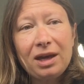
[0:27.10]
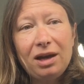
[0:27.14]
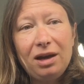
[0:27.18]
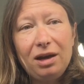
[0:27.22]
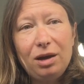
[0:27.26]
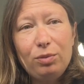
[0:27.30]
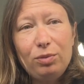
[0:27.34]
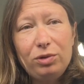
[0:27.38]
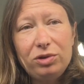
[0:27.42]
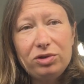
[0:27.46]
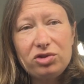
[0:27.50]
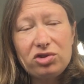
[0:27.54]

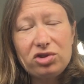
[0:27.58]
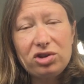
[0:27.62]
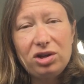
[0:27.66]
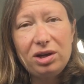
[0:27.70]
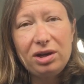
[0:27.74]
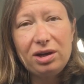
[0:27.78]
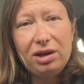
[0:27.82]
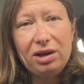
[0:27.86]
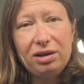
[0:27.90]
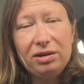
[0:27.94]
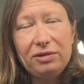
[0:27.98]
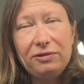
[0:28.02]
I will try
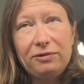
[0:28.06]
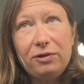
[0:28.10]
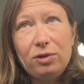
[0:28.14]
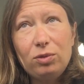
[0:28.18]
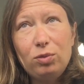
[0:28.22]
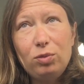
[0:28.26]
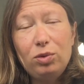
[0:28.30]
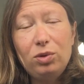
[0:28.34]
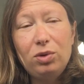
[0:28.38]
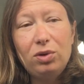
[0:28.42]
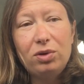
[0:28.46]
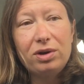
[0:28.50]
and go for a
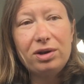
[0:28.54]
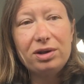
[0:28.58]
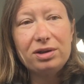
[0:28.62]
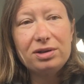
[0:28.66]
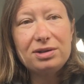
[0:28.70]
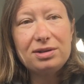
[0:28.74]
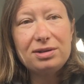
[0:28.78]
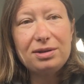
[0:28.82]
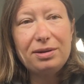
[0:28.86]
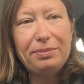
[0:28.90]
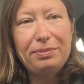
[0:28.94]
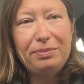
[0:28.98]
walk at
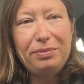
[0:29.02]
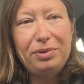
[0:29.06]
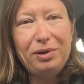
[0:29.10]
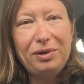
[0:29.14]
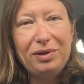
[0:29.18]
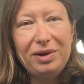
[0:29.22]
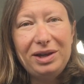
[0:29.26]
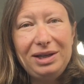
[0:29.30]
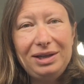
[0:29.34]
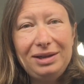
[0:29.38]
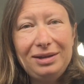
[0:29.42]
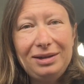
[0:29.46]
some
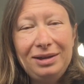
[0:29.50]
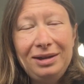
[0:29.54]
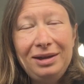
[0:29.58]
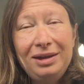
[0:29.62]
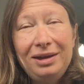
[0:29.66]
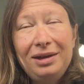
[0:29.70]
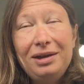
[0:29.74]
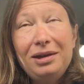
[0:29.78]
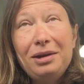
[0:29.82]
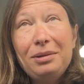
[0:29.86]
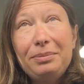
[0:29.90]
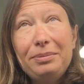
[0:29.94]
point.
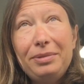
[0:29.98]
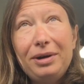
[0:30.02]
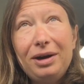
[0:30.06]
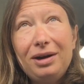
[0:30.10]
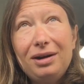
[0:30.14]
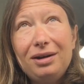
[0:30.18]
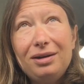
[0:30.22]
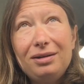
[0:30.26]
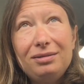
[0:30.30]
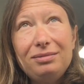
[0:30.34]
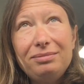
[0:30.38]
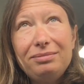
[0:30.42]
But
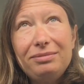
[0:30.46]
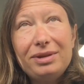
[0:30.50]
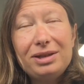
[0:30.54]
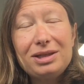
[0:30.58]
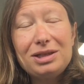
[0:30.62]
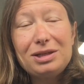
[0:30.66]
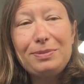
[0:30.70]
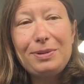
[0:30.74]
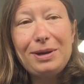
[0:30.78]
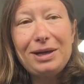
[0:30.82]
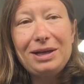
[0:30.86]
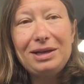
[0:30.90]

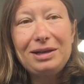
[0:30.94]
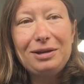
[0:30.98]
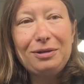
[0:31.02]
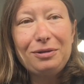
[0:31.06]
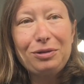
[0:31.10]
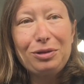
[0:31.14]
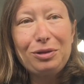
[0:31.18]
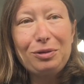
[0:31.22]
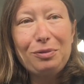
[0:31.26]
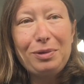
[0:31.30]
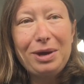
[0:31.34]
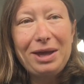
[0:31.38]
depending
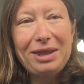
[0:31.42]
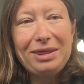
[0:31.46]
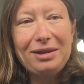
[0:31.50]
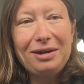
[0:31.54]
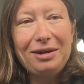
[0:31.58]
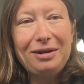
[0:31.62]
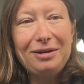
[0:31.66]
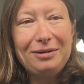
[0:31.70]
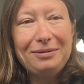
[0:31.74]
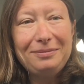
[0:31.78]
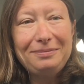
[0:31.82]
on the weather.